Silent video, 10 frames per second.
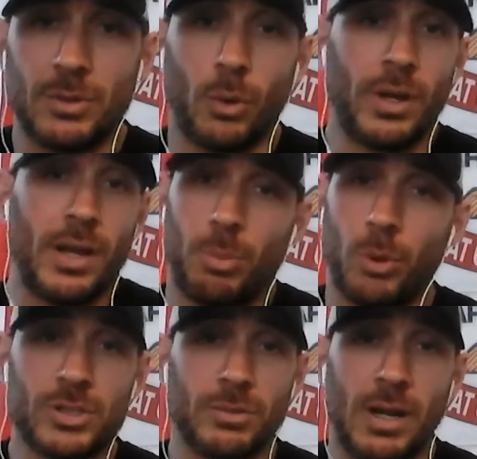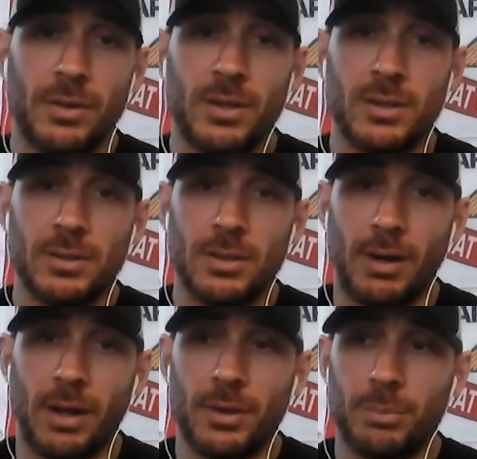go to airports around
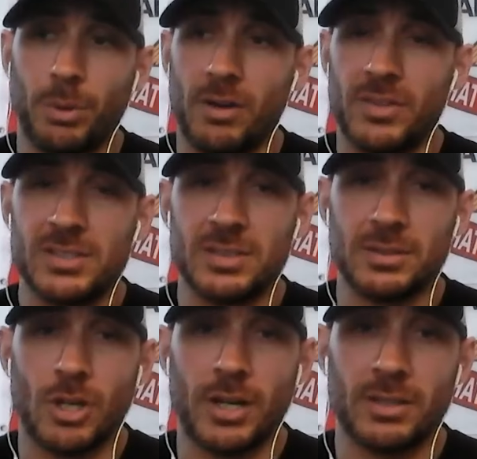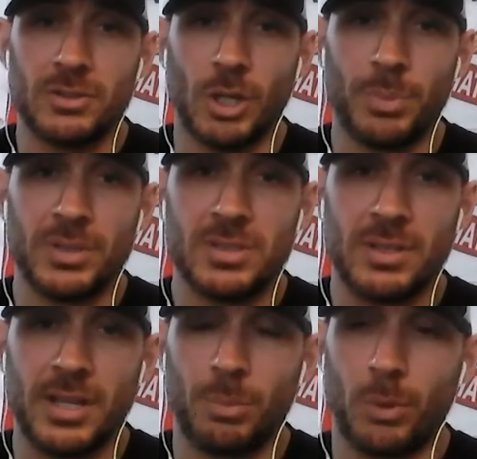the province and try to jump into
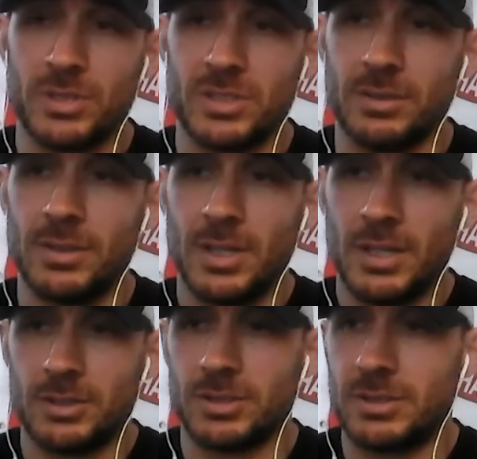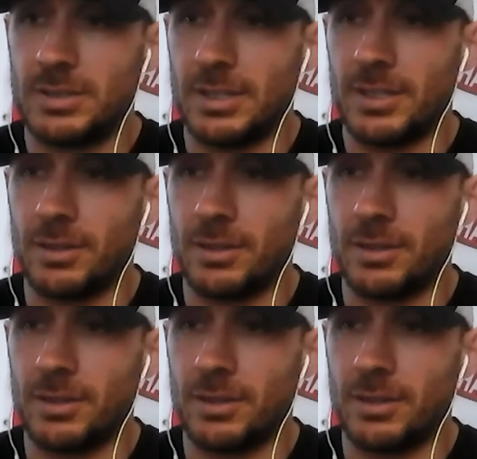the airports and just,